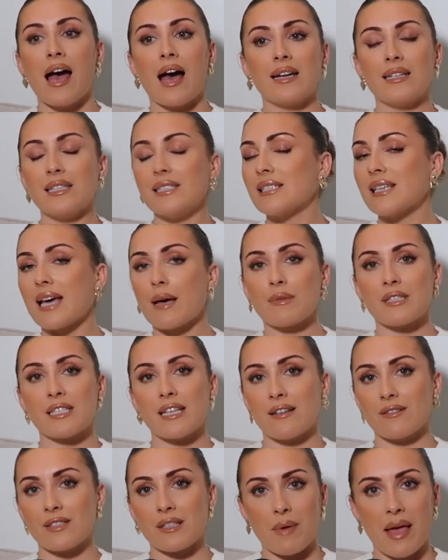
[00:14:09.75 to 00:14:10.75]
I need to get
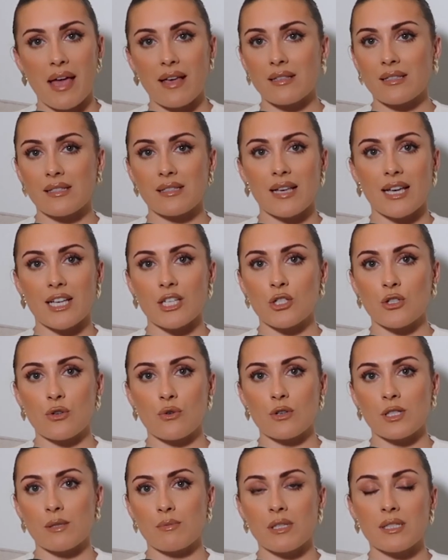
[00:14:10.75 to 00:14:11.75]
myself some exercise
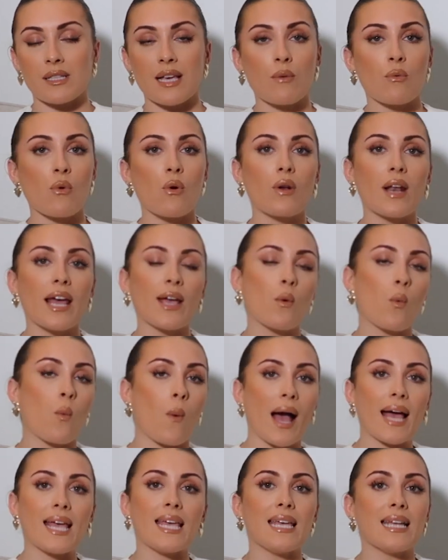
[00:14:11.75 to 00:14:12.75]
shorts, because I wore like
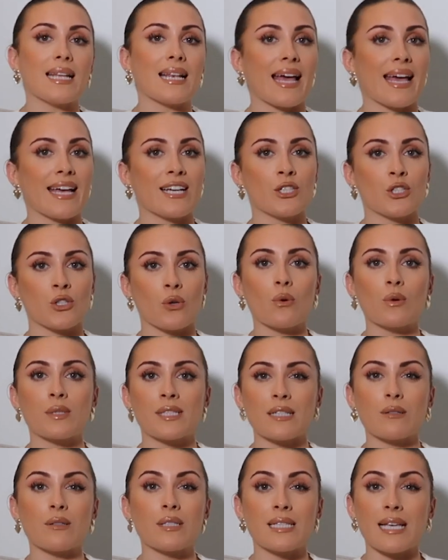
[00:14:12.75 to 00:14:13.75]
wide leg
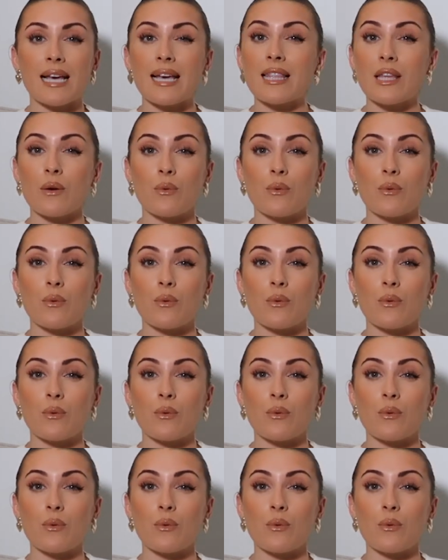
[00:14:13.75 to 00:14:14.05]
shorts, I would say.